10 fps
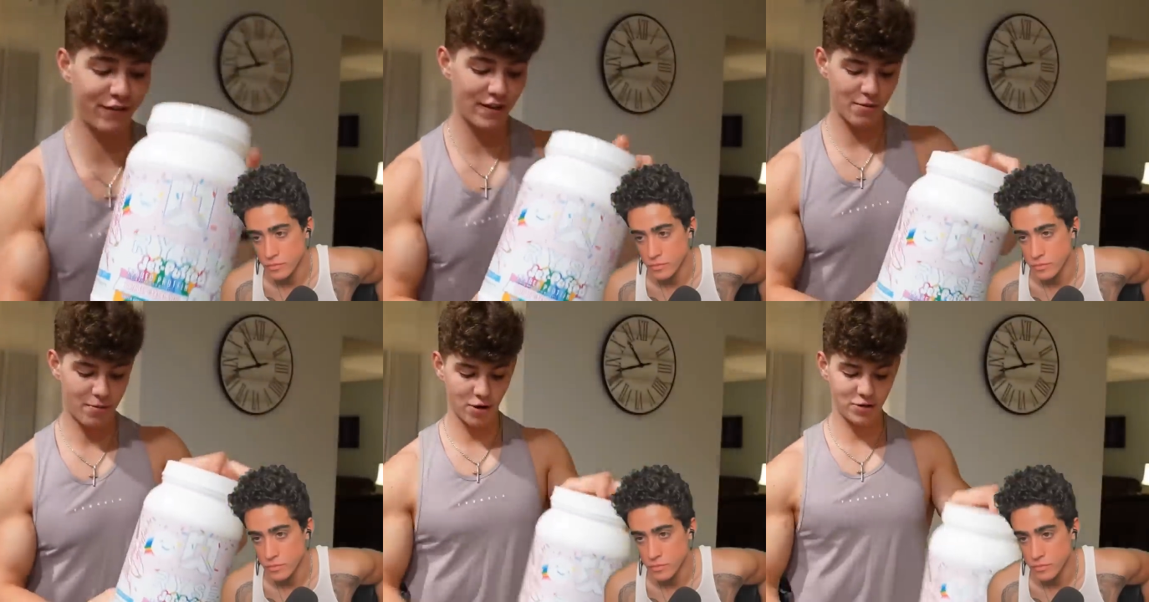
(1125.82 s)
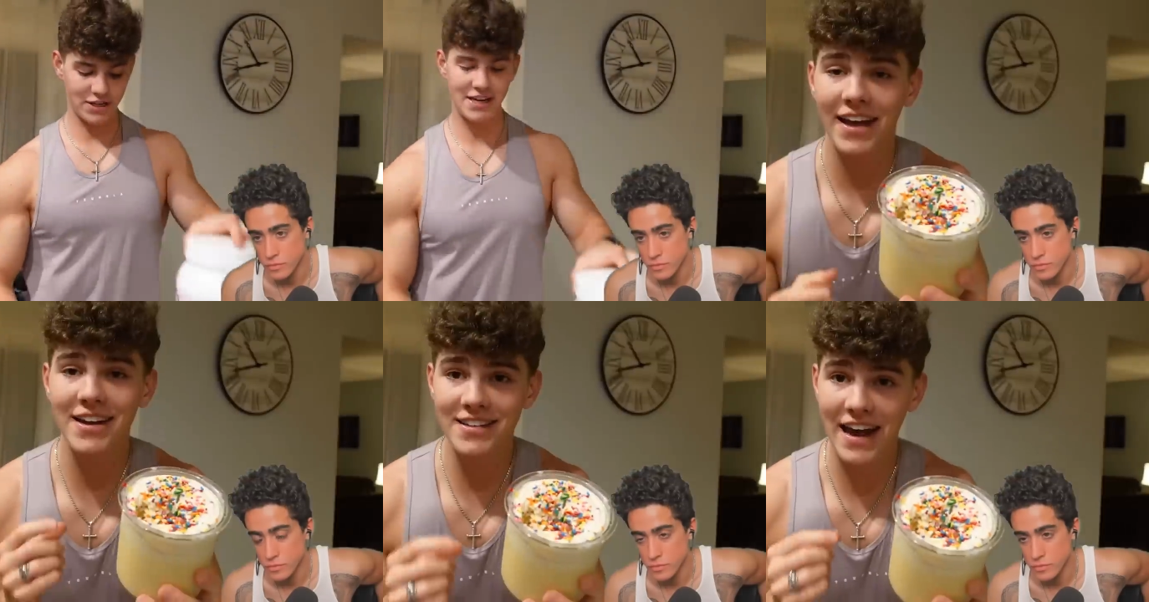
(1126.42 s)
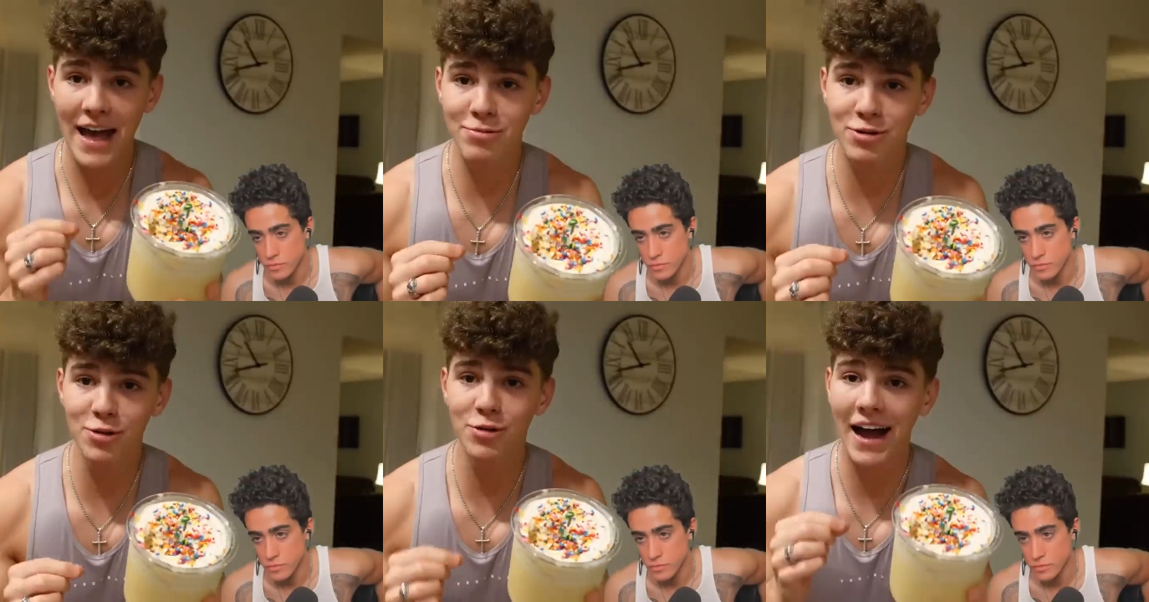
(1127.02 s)
Speaker 1: flavored protein. It is an
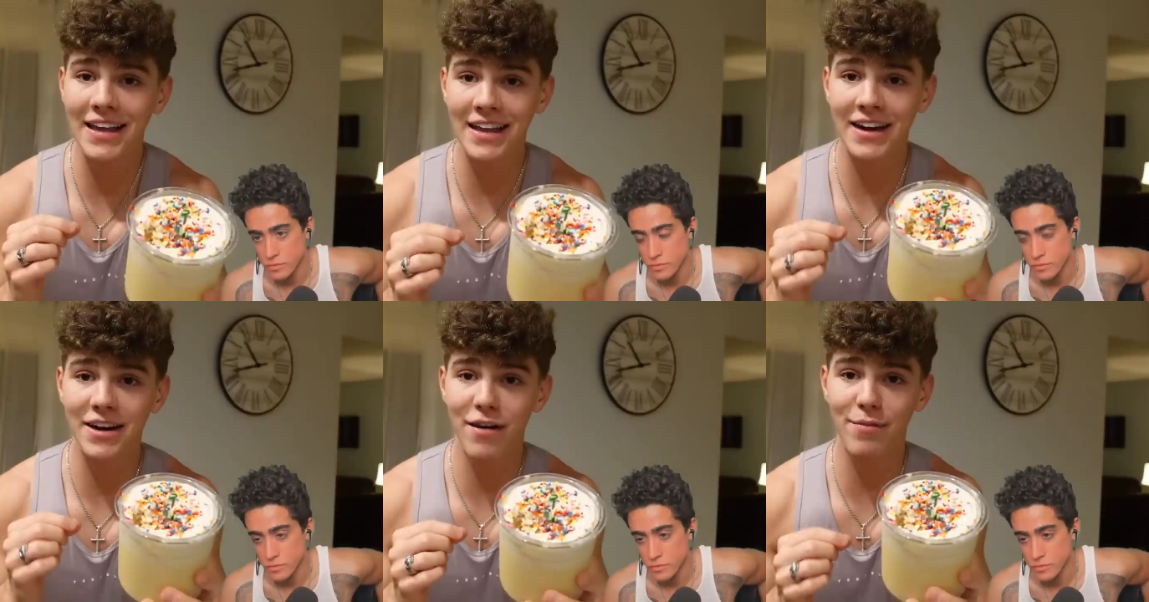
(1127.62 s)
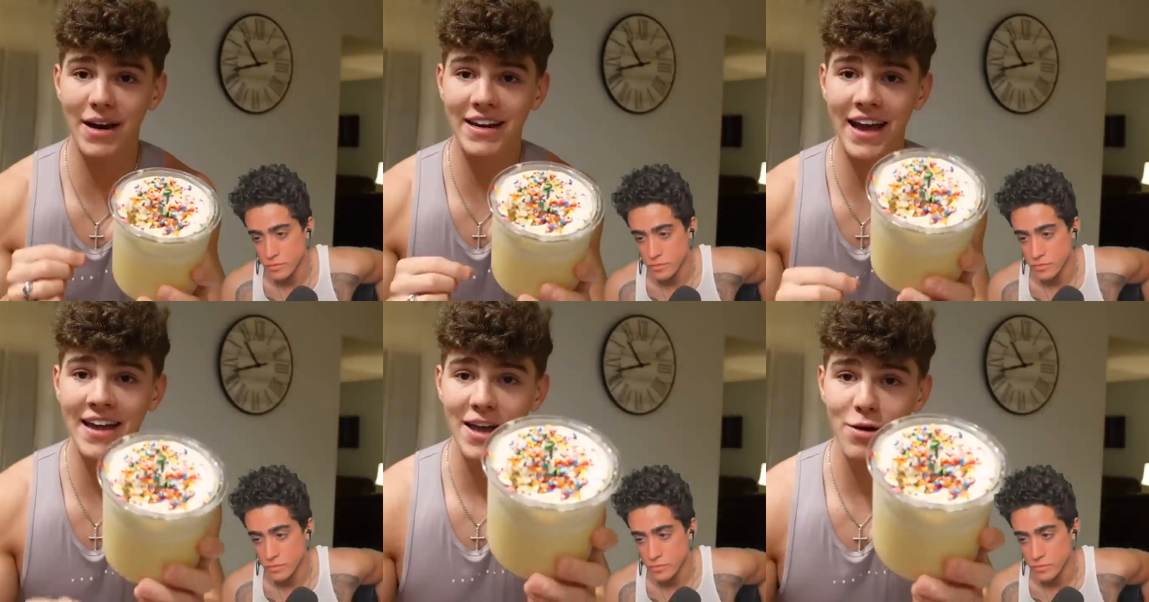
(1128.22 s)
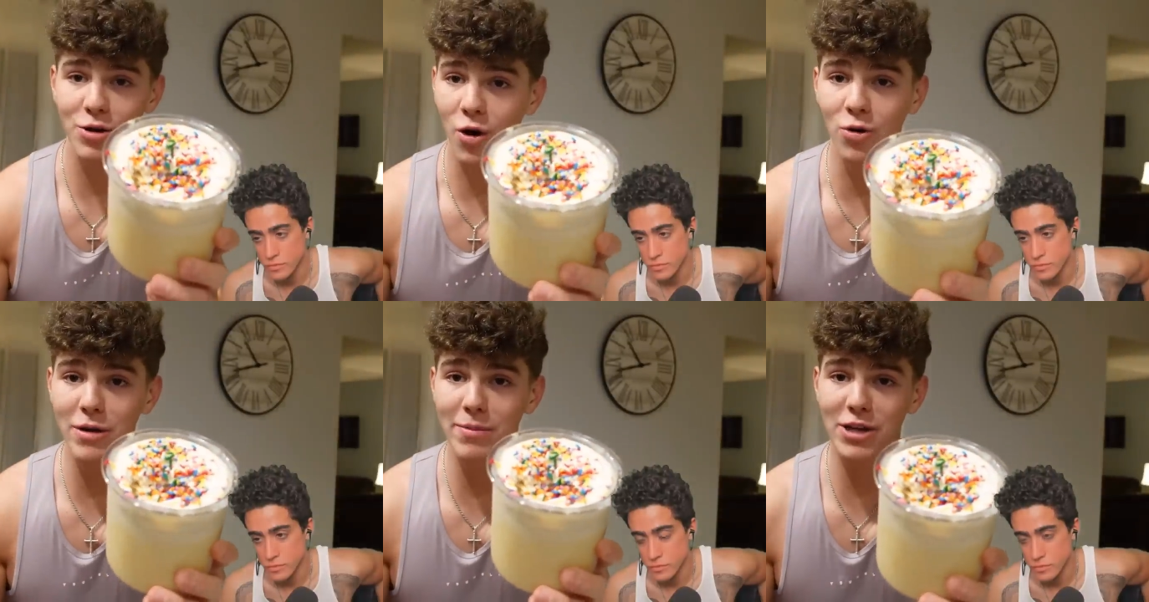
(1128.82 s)
absolute highlight of my day. It would
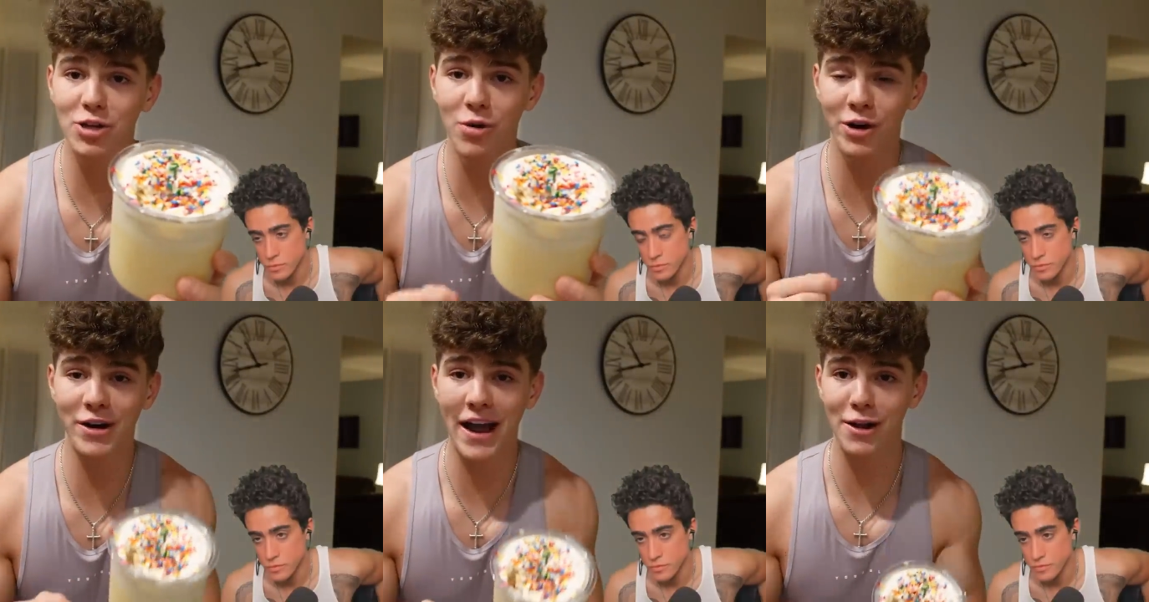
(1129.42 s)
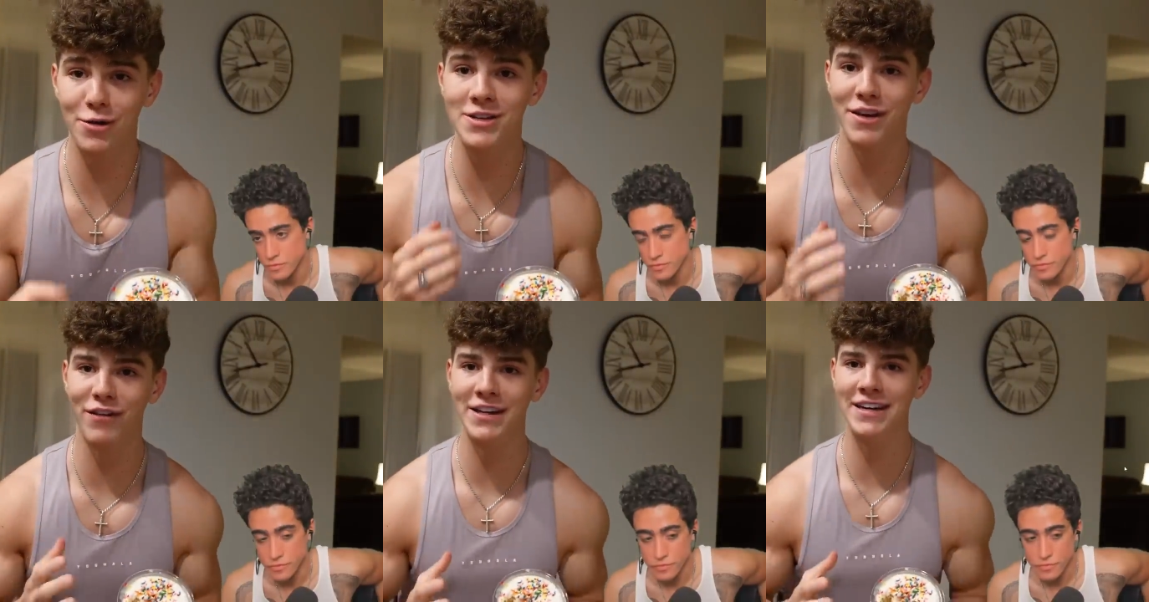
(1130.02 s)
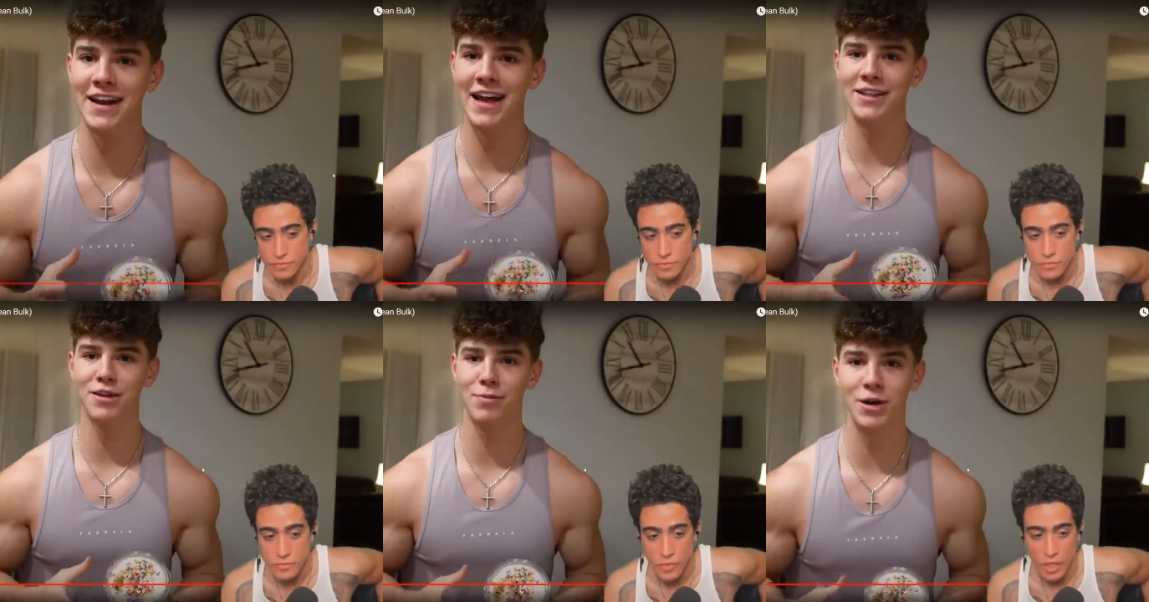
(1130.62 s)
only be 200 calories if I didn't add
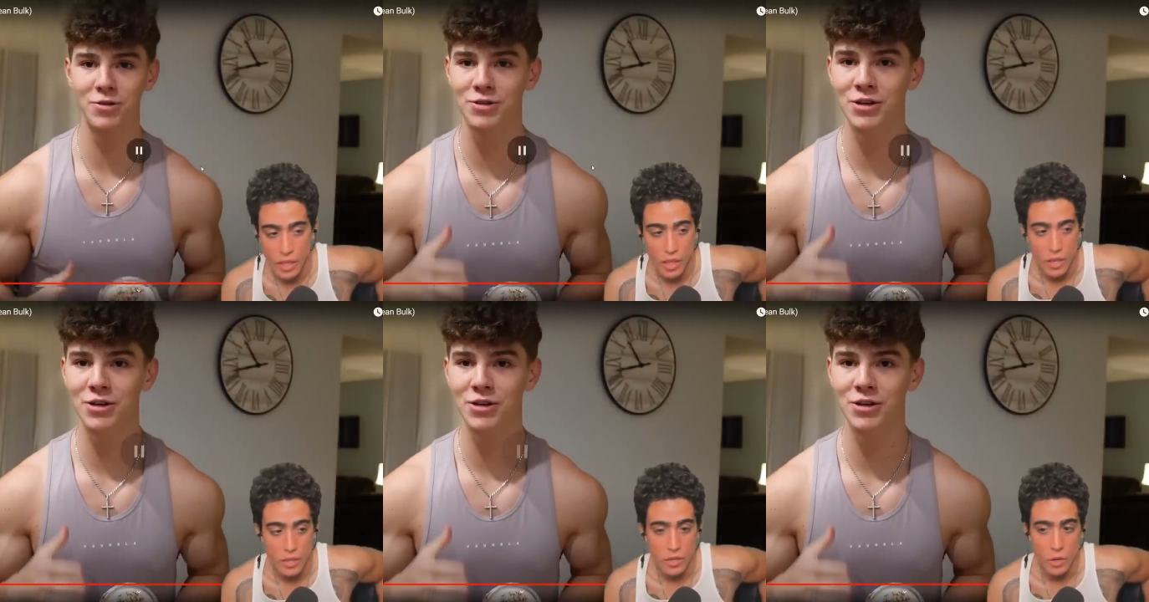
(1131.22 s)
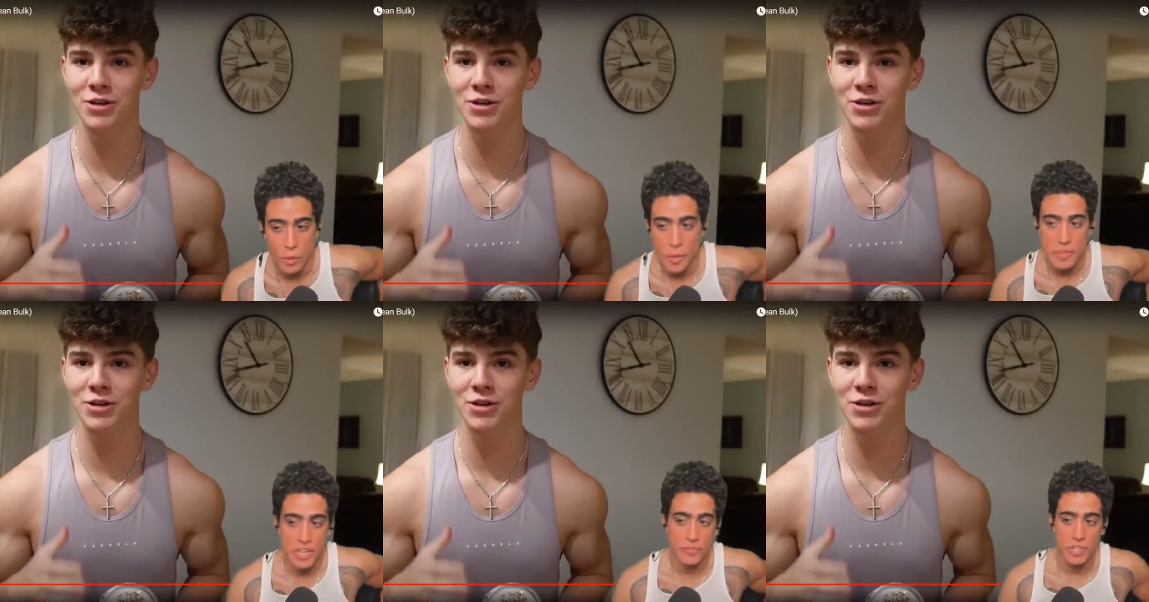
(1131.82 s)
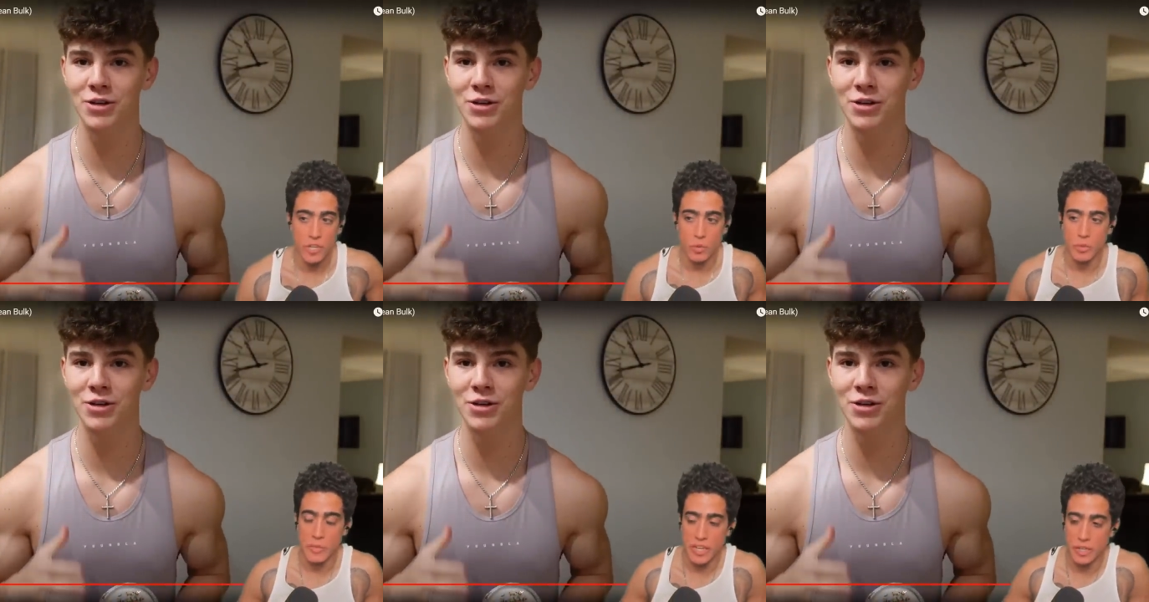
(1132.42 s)
the sprinkles.
Speaker 2: You know what? Maybe that video we
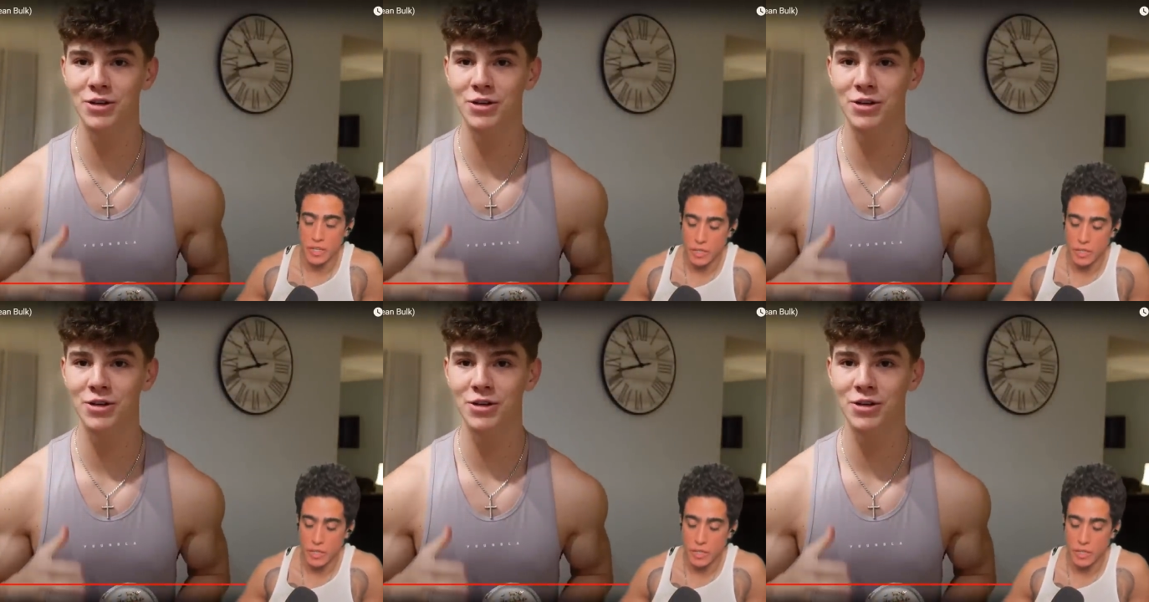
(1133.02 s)
made